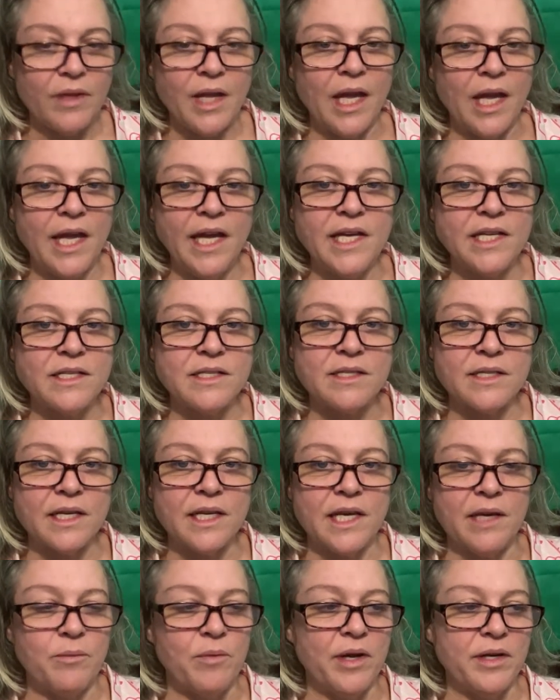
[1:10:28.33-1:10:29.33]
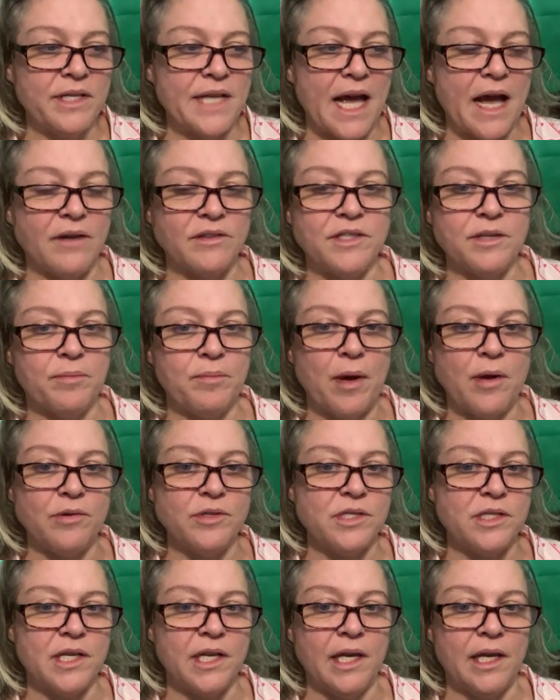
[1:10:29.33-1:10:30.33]
he went down to
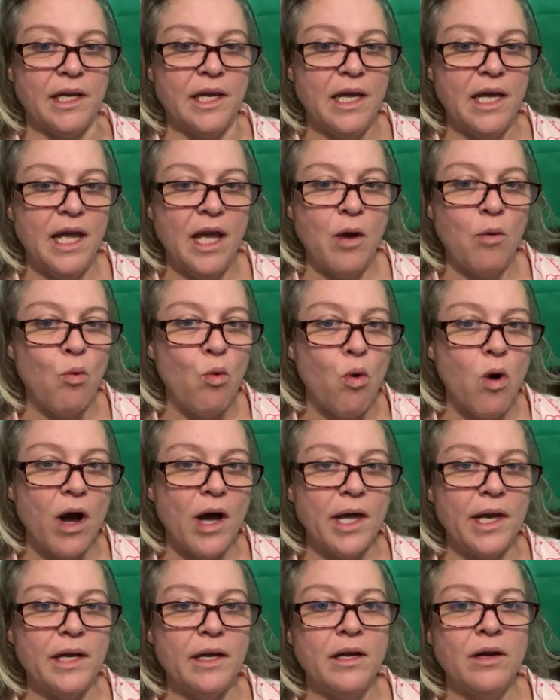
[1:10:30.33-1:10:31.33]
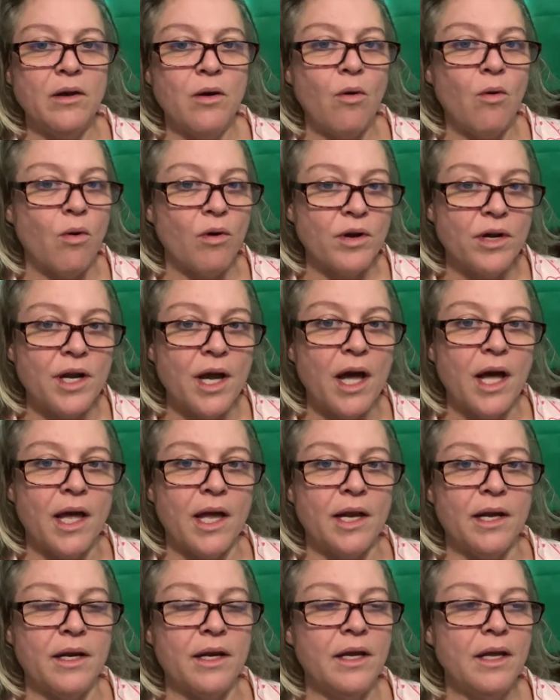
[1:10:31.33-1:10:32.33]
posting one or
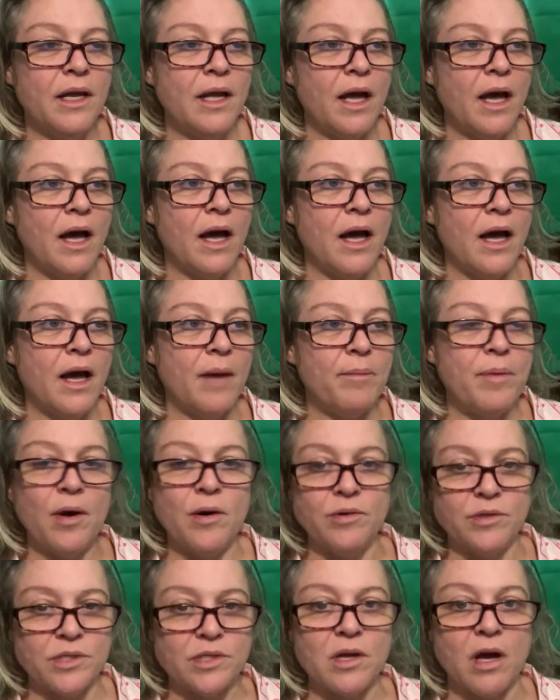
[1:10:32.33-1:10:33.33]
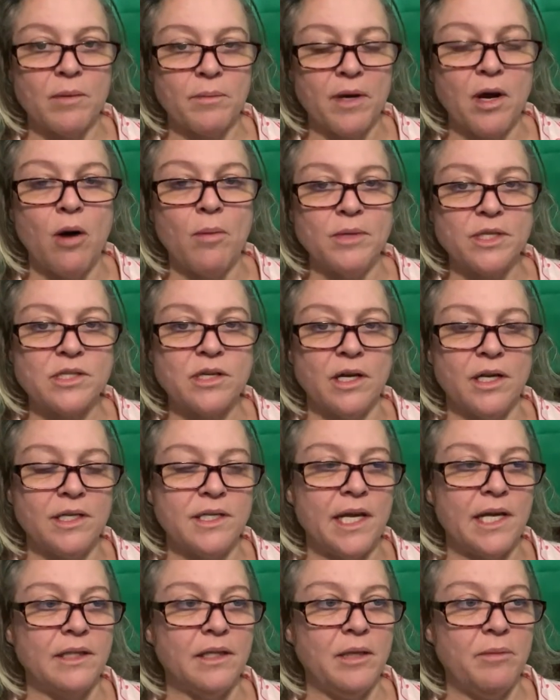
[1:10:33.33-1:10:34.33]
none post on almost on a
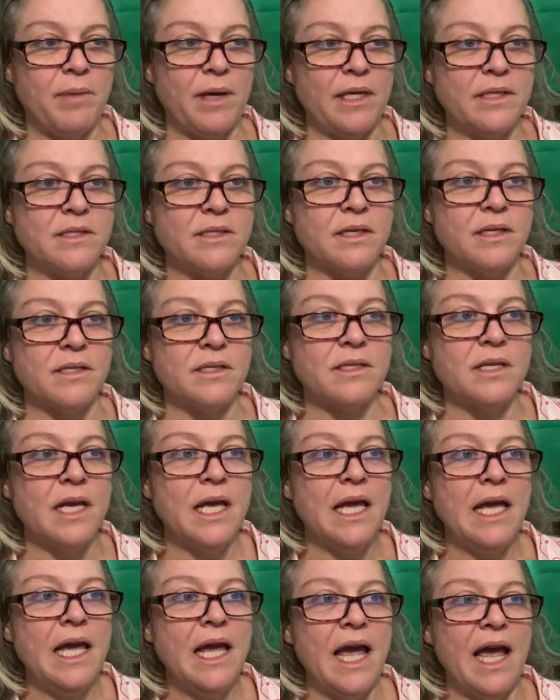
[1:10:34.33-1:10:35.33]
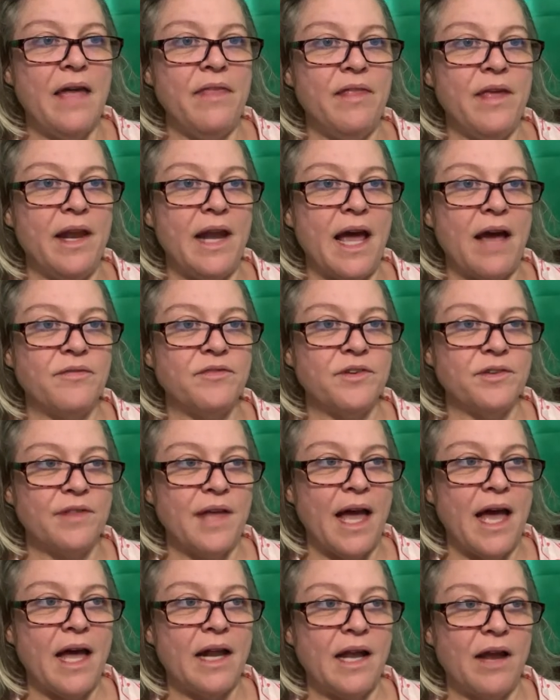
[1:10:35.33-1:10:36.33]
daily basis. And then after
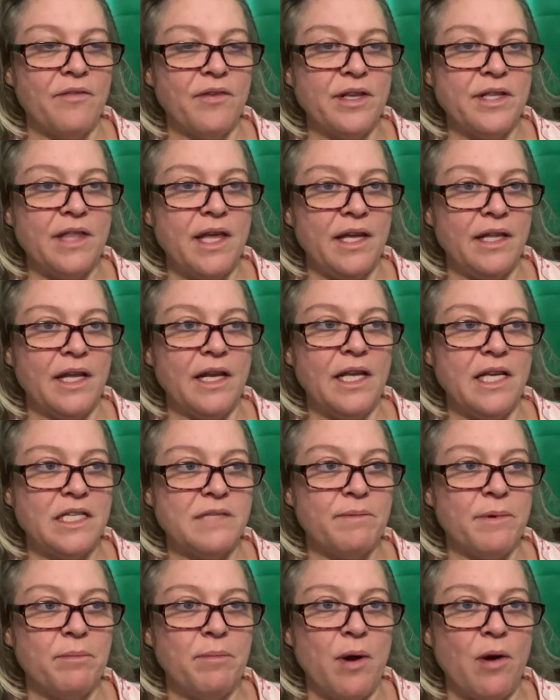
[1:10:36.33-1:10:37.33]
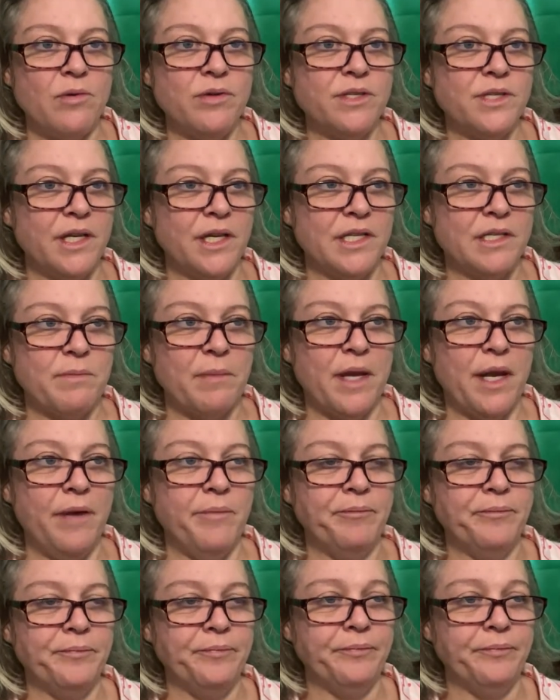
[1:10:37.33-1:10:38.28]
that, everything that he's been posting has been